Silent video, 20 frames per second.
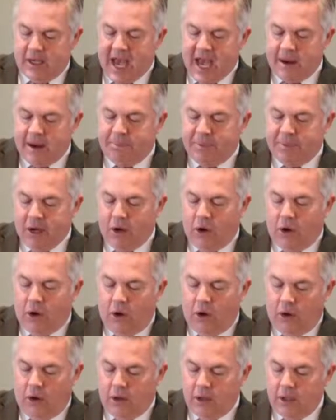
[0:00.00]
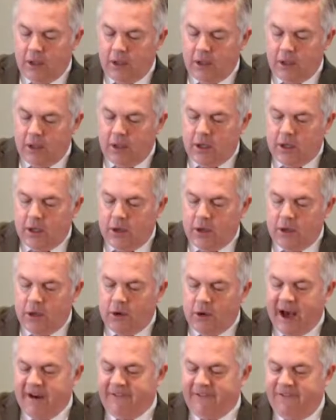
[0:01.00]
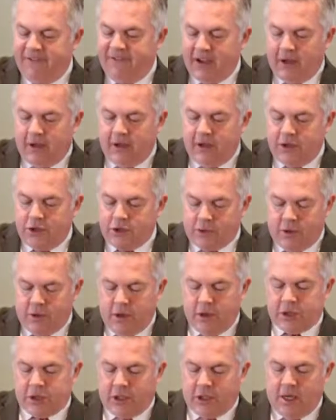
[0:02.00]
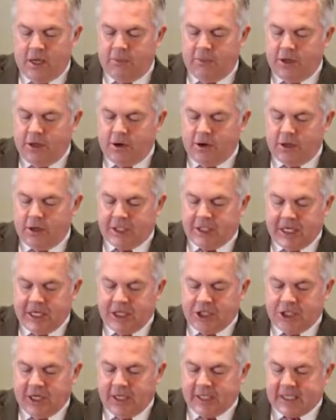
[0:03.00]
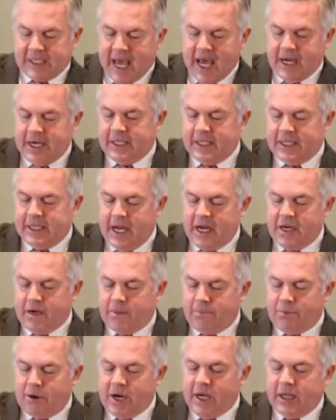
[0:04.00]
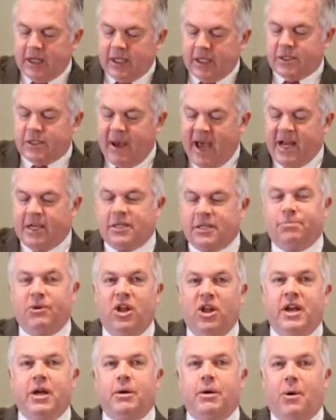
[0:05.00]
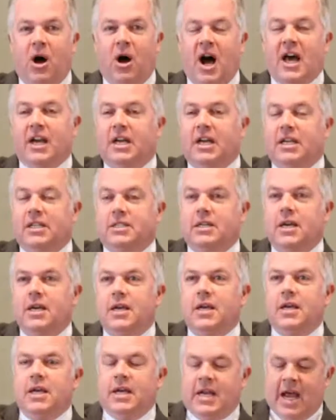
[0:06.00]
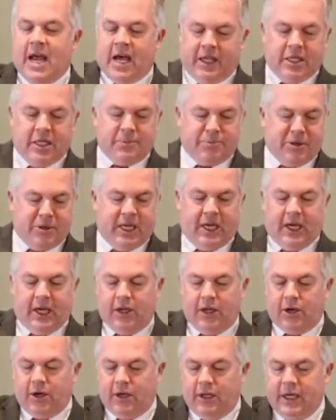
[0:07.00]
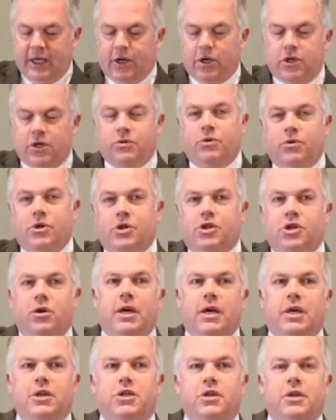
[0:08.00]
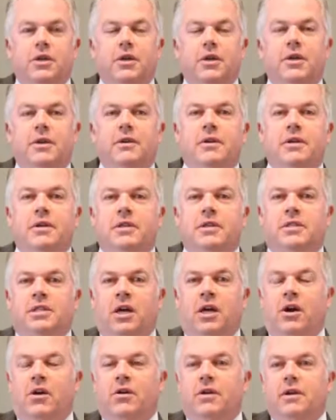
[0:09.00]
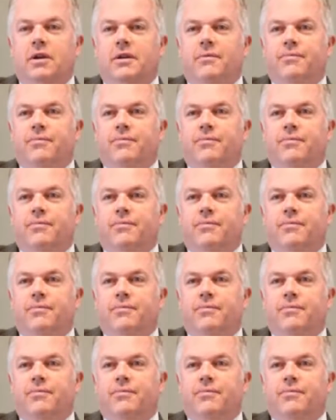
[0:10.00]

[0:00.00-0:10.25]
And behold, you have filled Jerusalem with your teachings and intend to bring this man's blood upon us. Now, these particular leaders were Jewish. And so